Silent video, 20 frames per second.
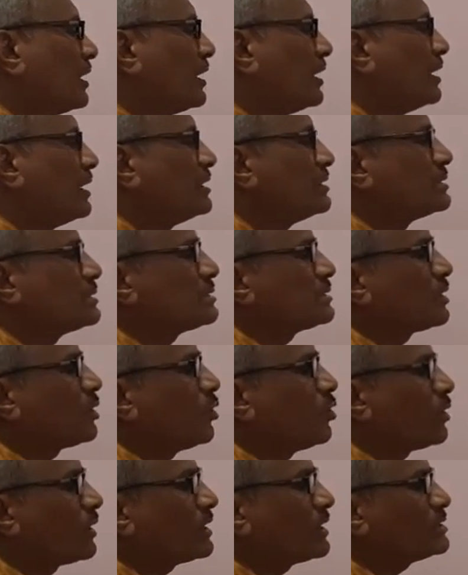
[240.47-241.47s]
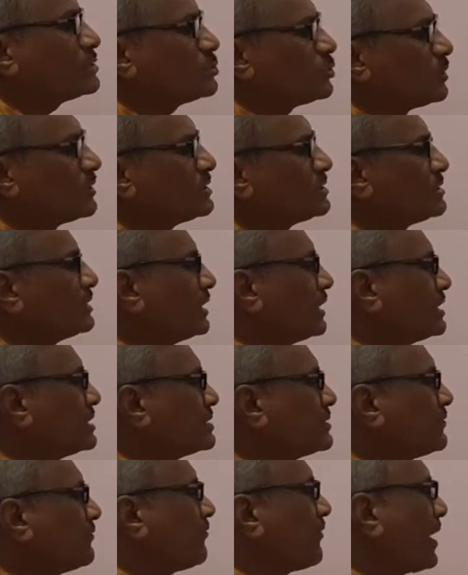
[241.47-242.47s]
is congratulating his
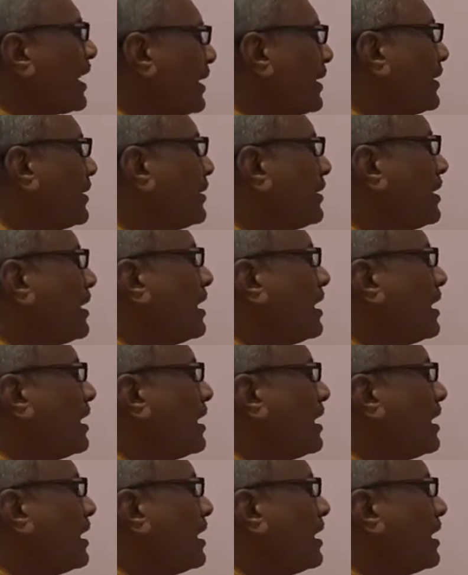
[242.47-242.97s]
friend,